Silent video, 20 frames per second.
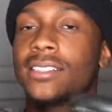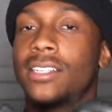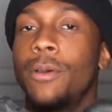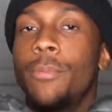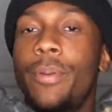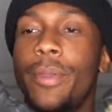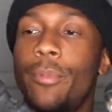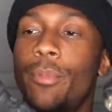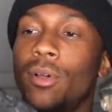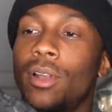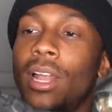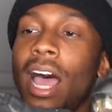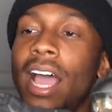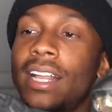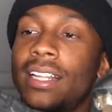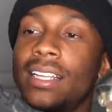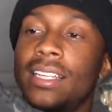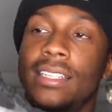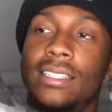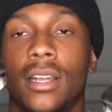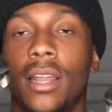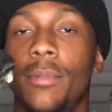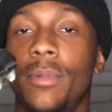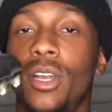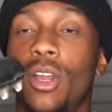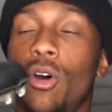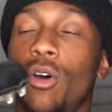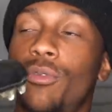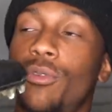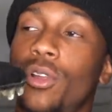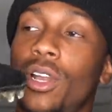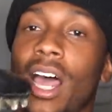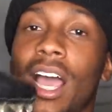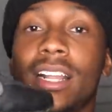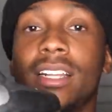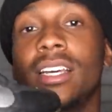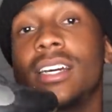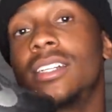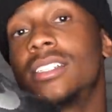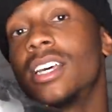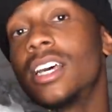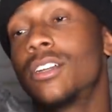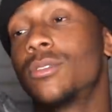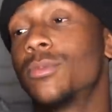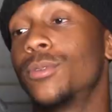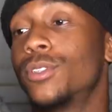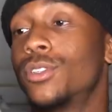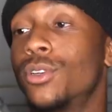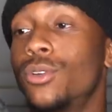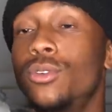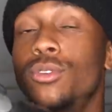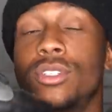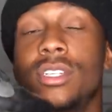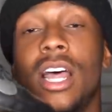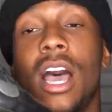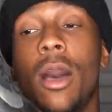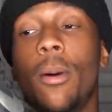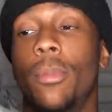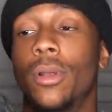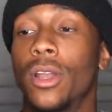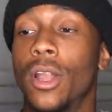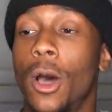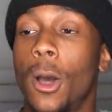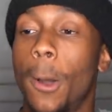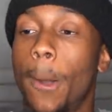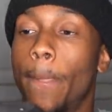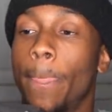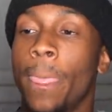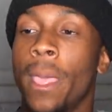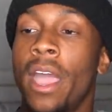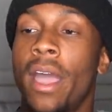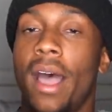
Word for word: Some people like these. Let me know if you like the Untouchable 2s down below.